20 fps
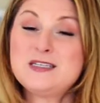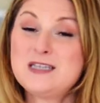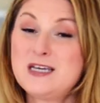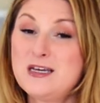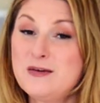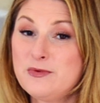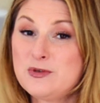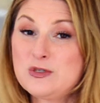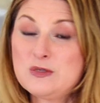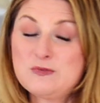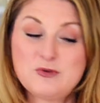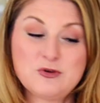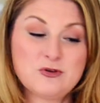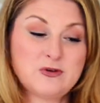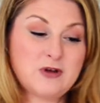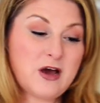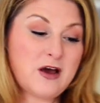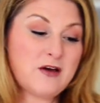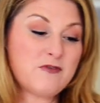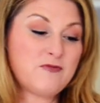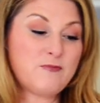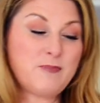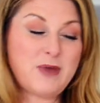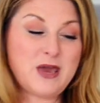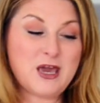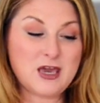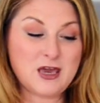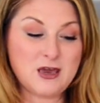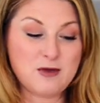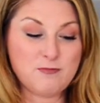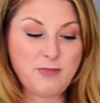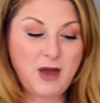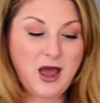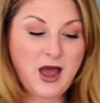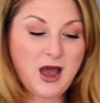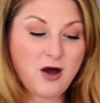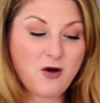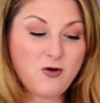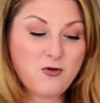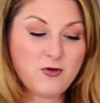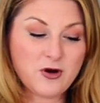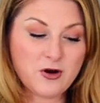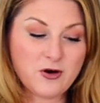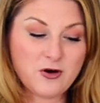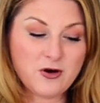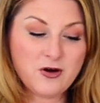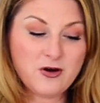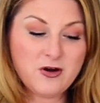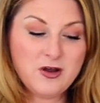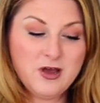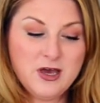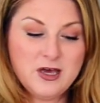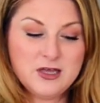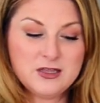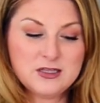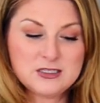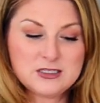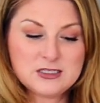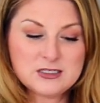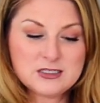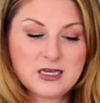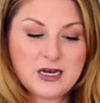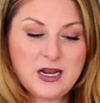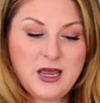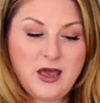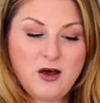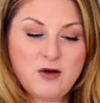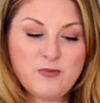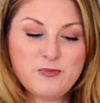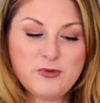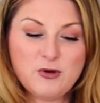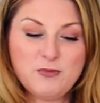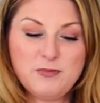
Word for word: tablespoon of baking powder. This is gonna help your